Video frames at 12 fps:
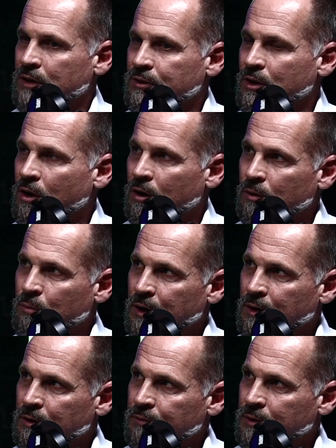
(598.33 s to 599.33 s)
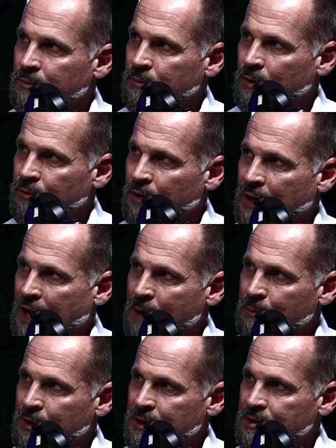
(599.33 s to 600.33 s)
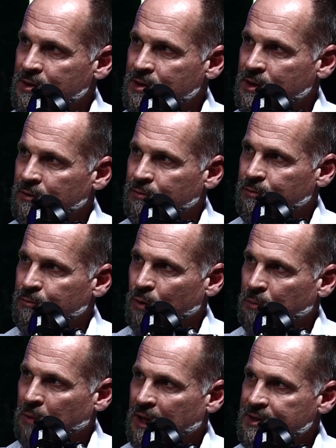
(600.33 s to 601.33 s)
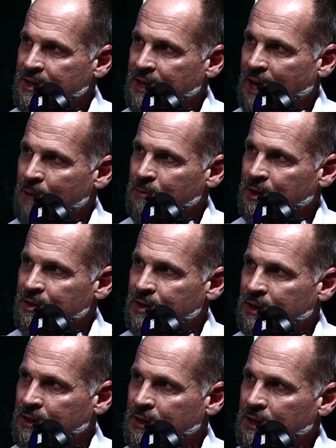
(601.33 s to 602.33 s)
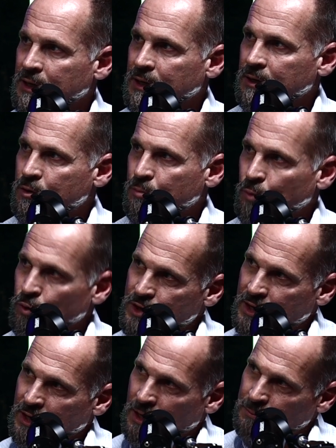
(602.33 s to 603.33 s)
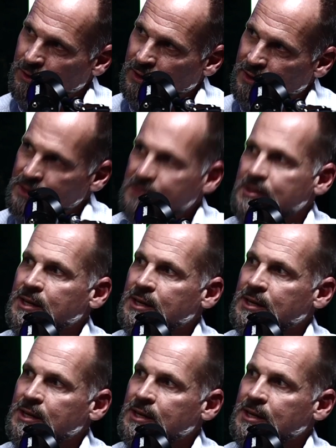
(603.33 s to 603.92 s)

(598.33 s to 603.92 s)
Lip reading: the hardware of the cabinets instead of replacing cabinets? Like sprucing up the existing